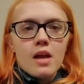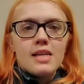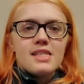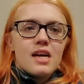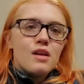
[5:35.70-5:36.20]

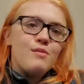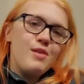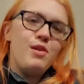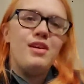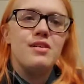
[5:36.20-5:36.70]
It's not going to
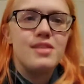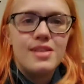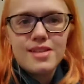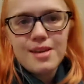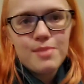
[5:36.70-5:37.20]
be really on
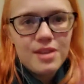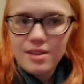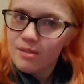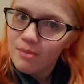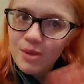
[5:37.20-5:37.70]
Sunday, but you
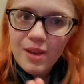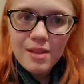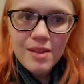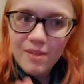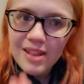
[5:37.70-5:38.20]

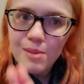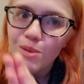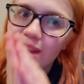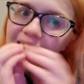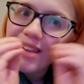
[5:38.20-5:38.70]
get the
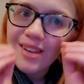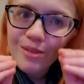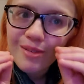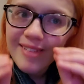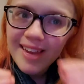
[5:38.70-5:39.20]
point.
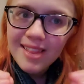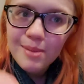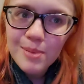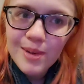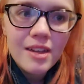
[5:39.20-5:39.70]
You get the
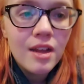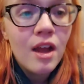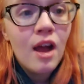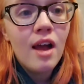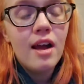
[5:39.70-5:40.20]
point.
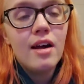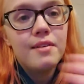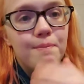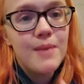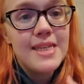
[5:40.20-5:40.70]

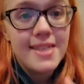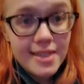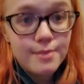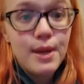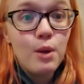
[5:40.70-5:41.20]

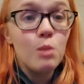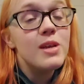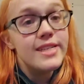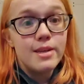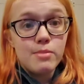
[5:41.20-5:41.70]
Until my room
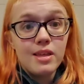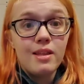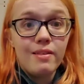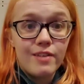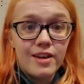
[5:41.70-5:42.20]
is
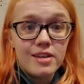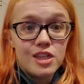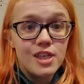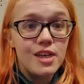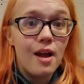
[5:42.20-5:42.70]
completely
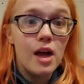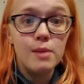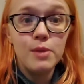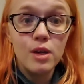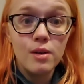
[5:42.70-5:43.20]
finished,
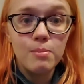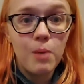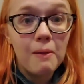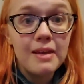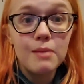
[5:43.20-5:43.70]
you're
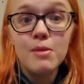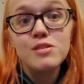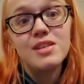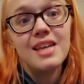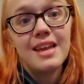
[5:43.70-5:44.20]
probably going to
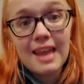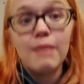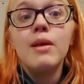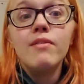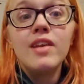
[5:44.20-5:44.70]
mostly get
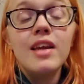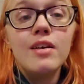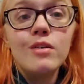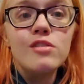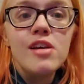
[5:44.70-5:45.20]
gaming
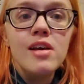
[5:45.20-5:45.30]
videos